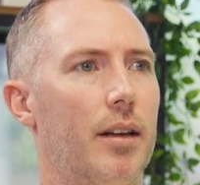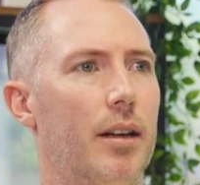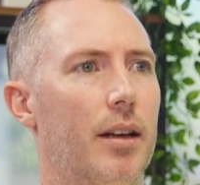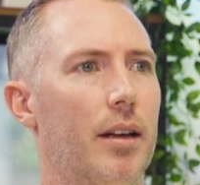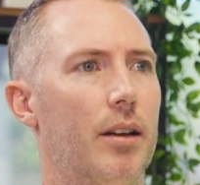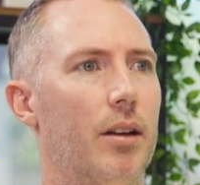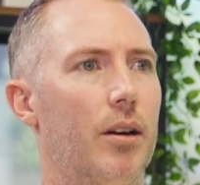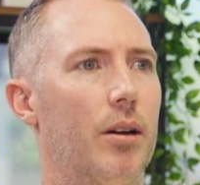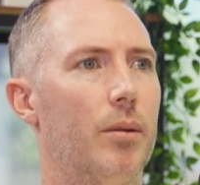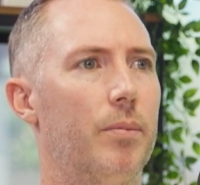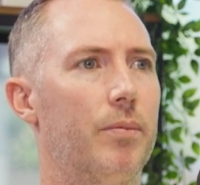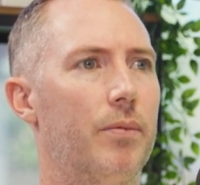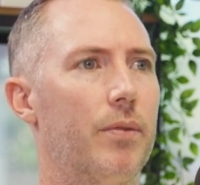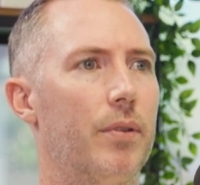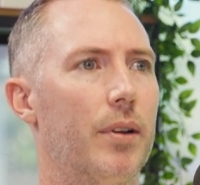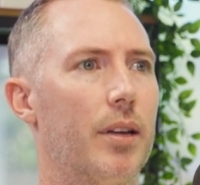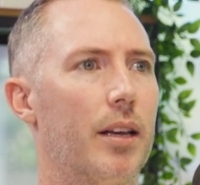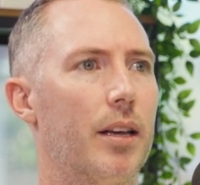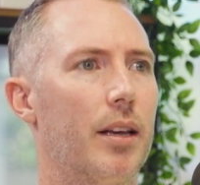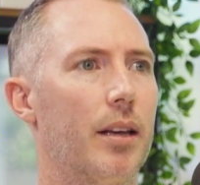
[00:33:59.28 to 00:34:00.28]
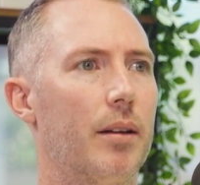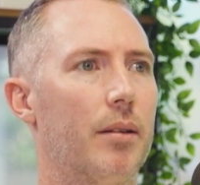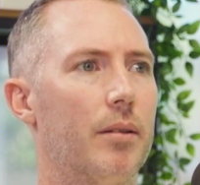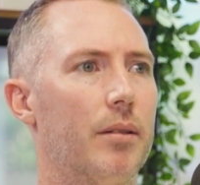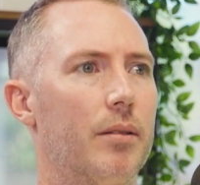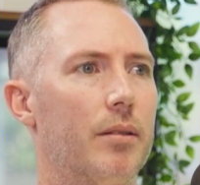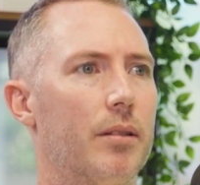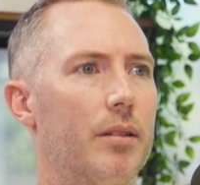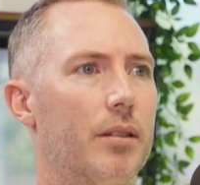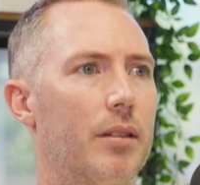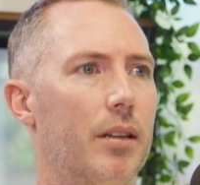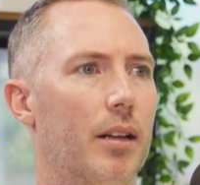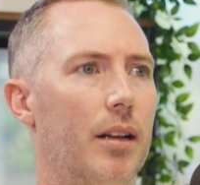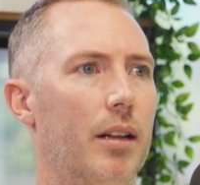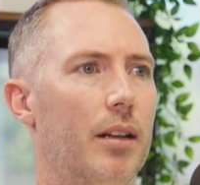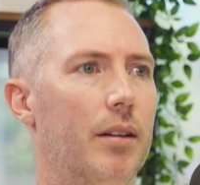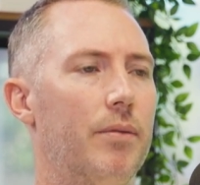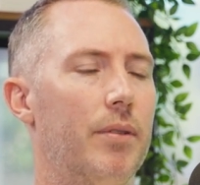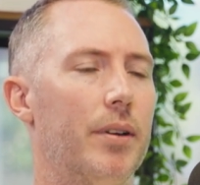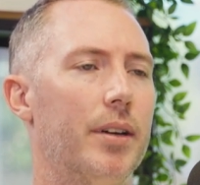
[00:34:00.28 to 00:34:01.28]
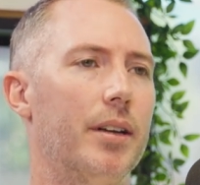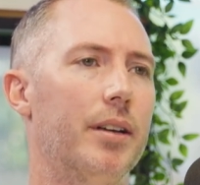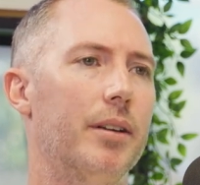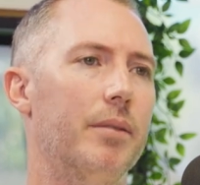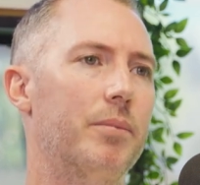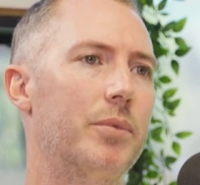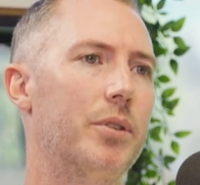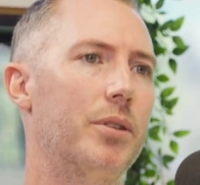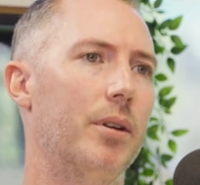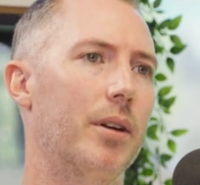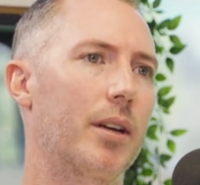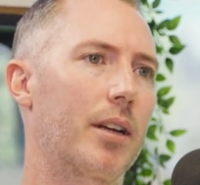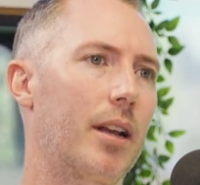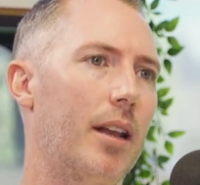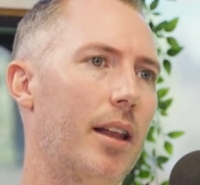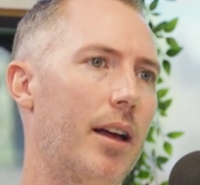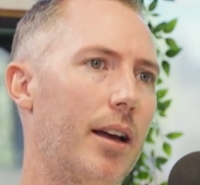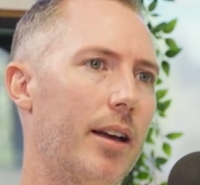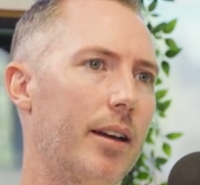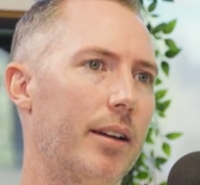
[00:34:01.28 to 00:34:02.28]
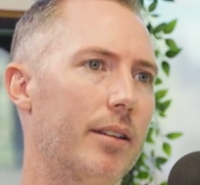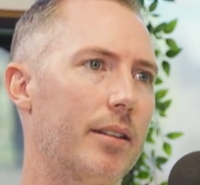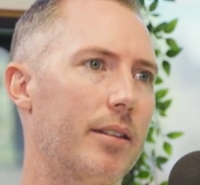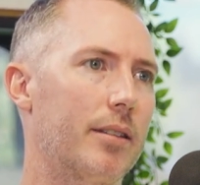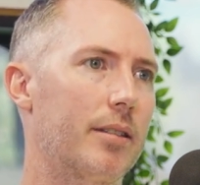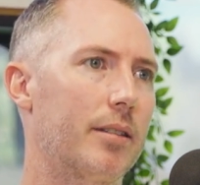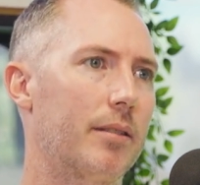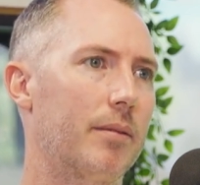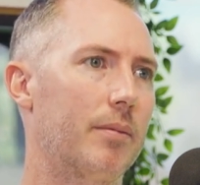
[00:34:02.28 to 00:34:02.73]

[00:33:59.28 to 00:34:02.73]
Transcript: And hopefully deliver to a client